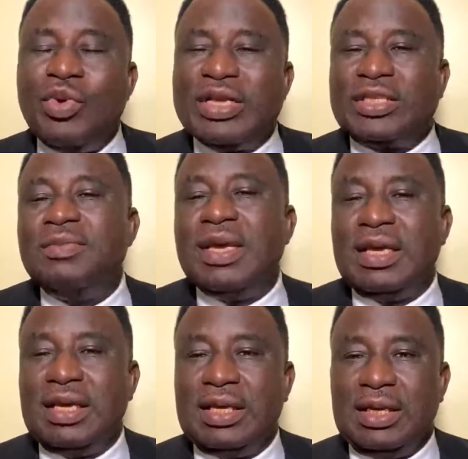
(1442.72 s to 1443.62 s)
with
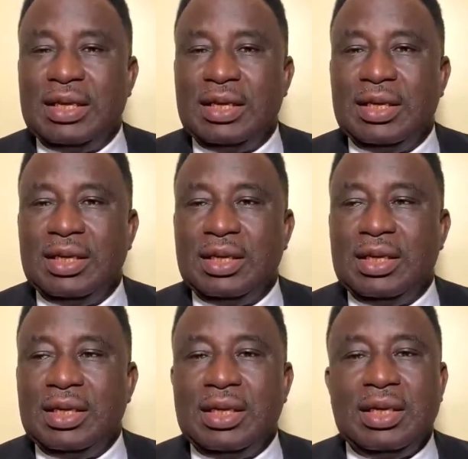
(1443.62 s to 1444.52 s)
me
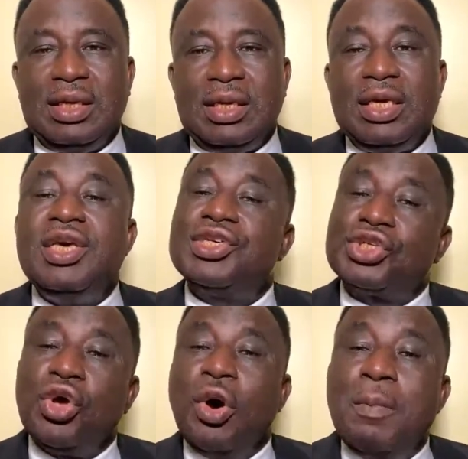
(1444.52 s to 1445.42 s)

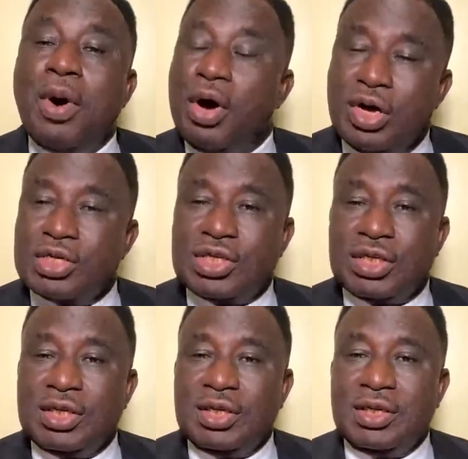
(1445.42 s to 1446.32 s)
is so much